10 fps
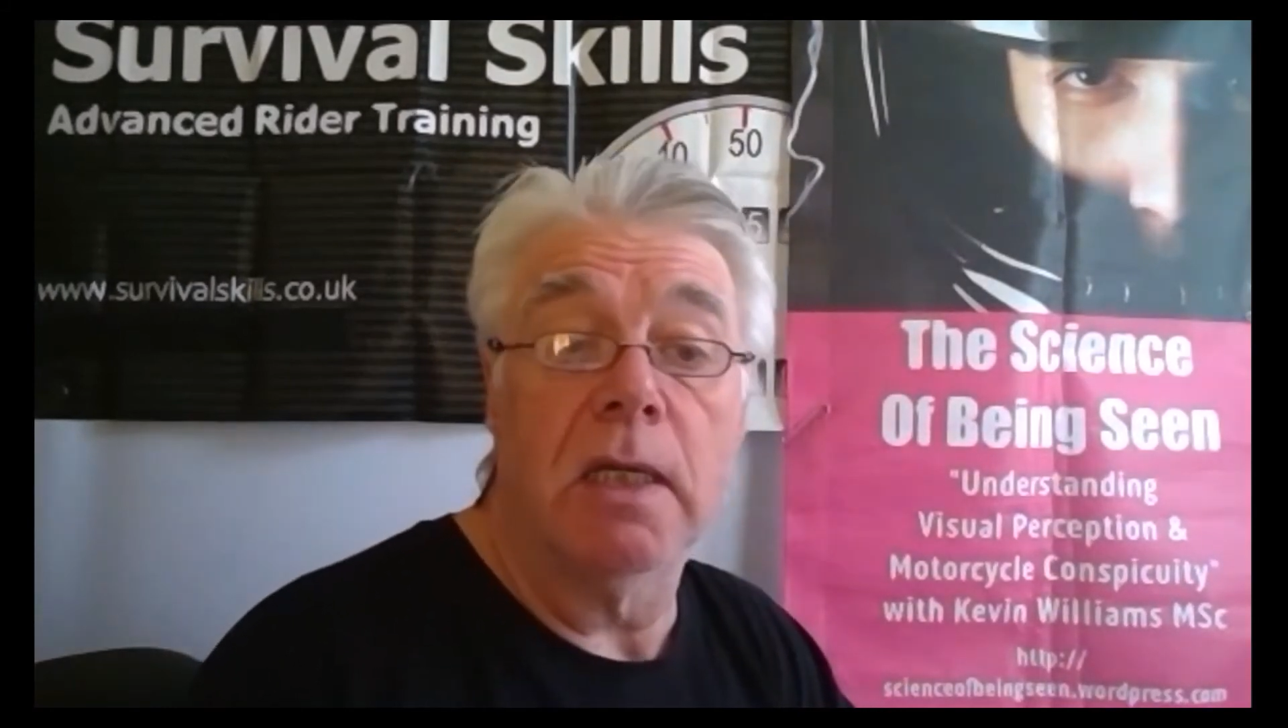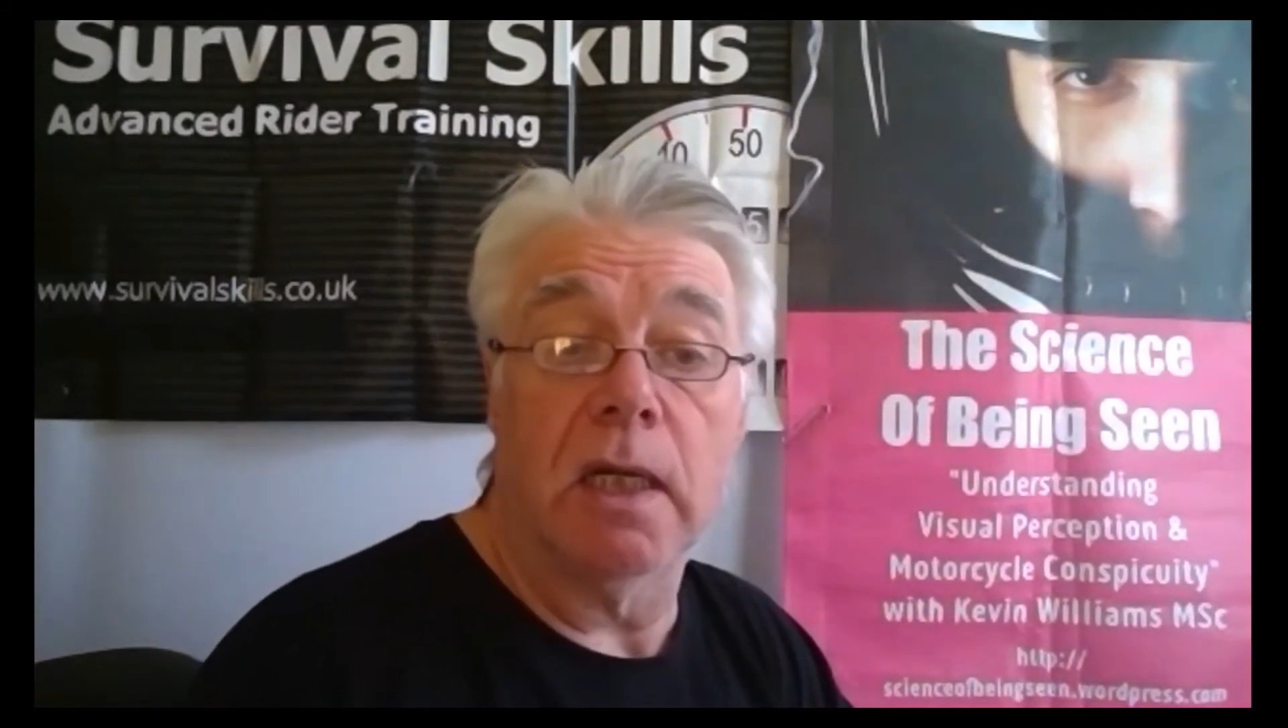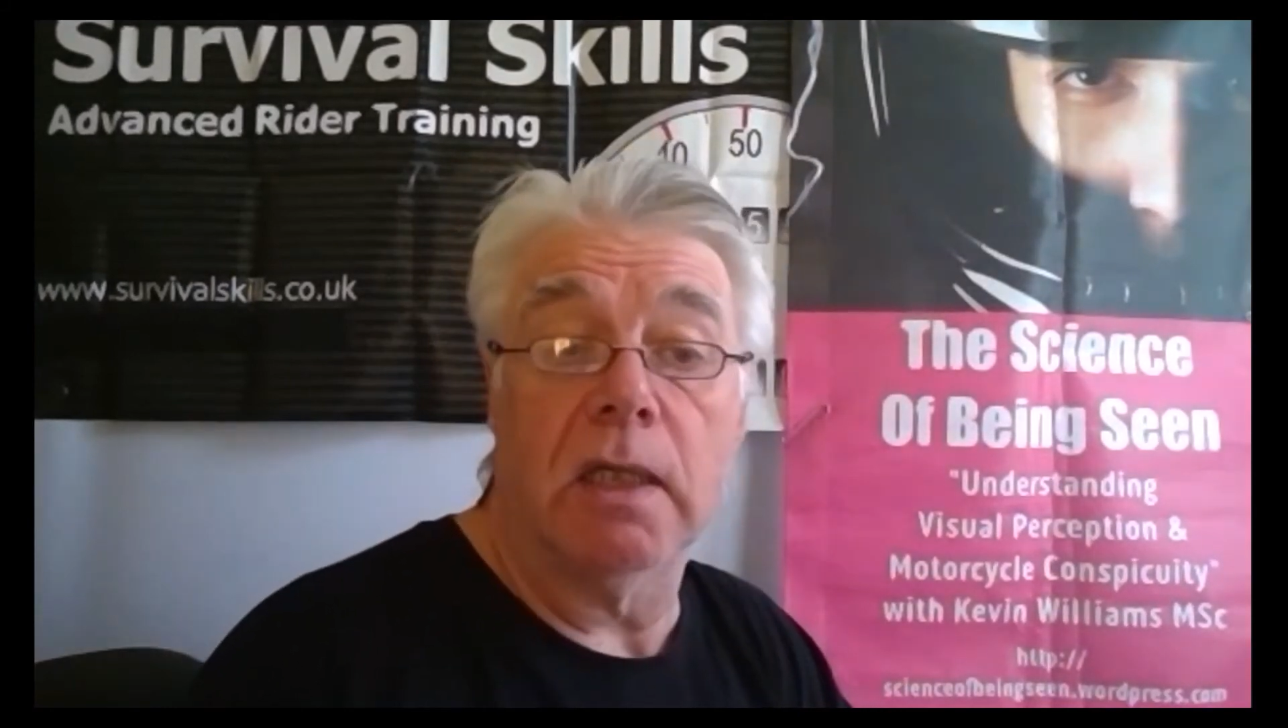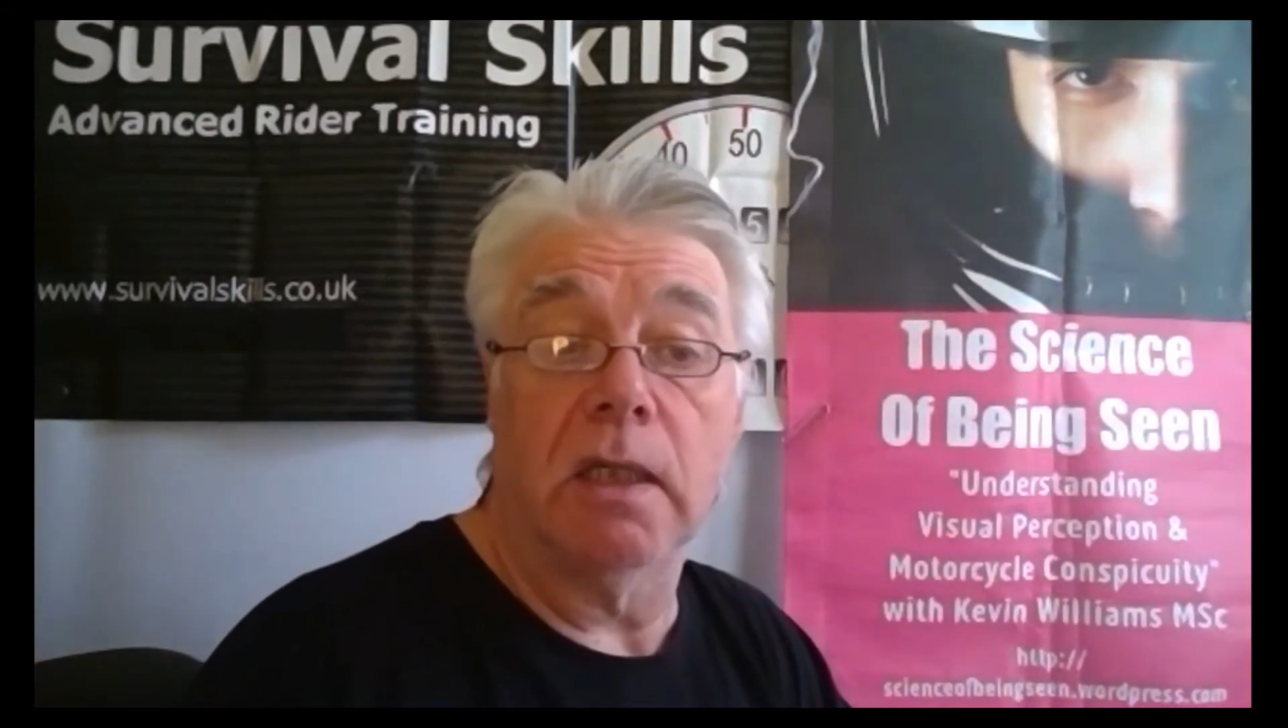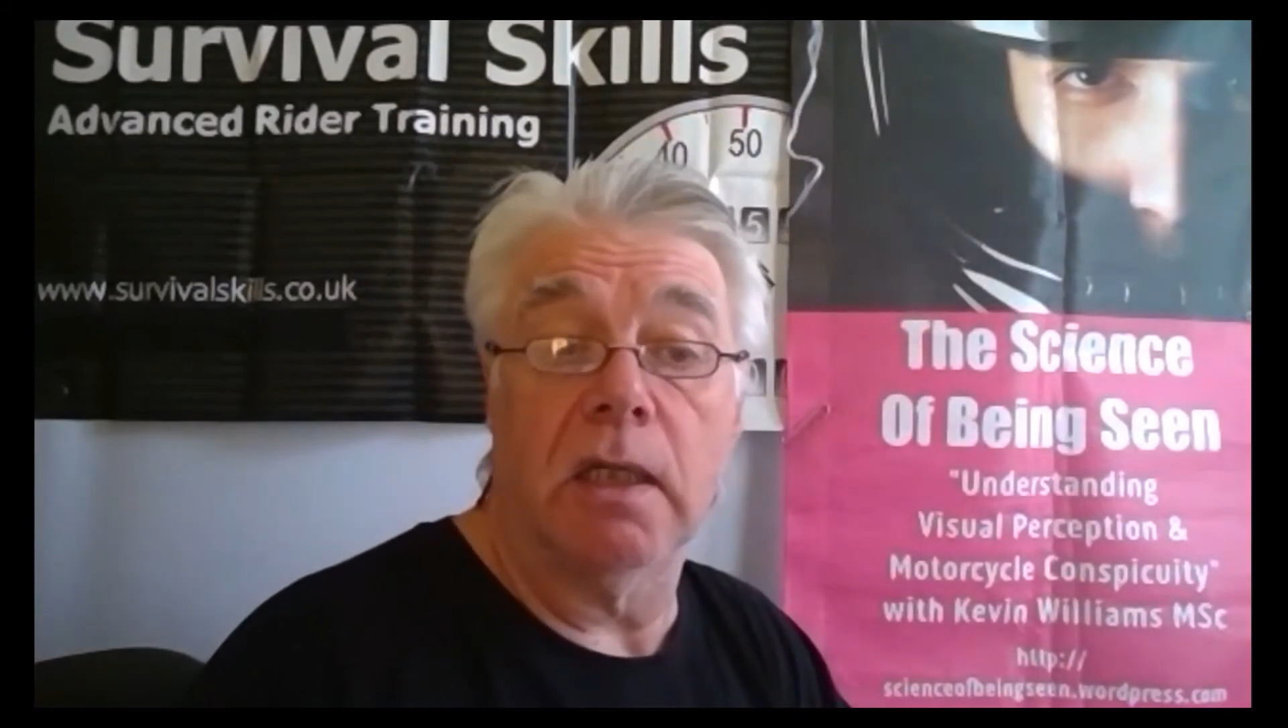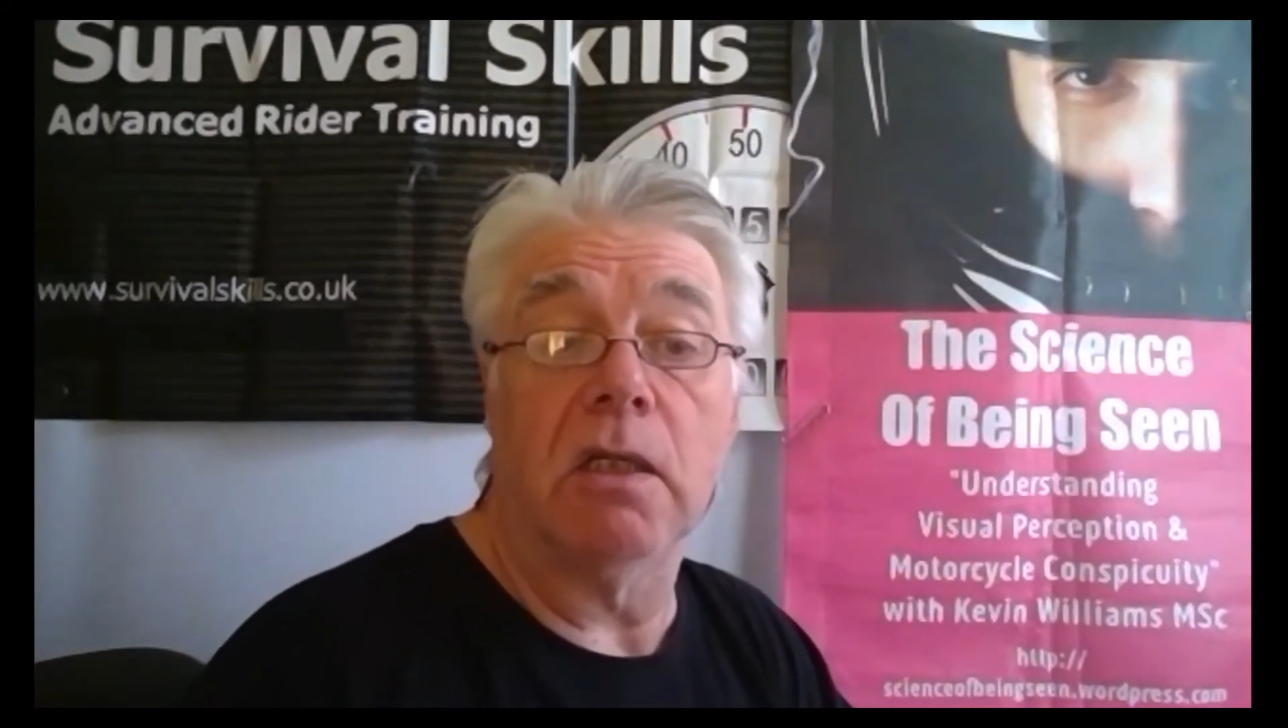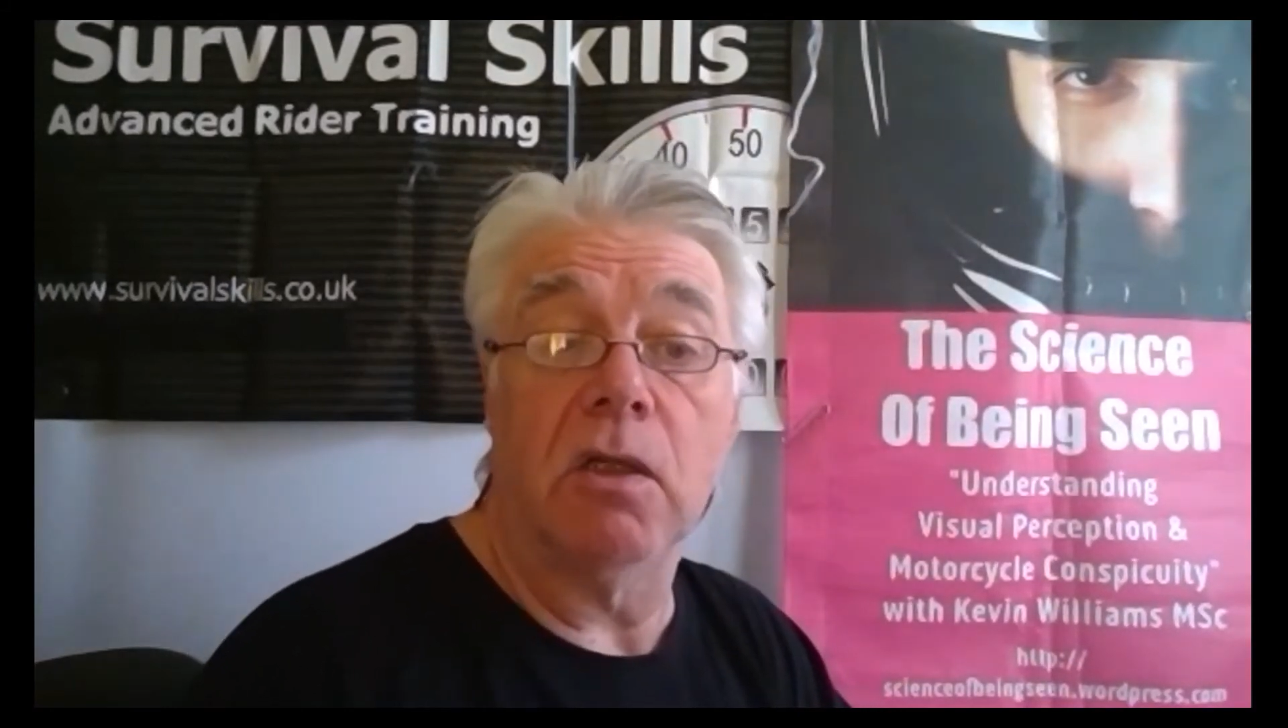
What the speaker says: and then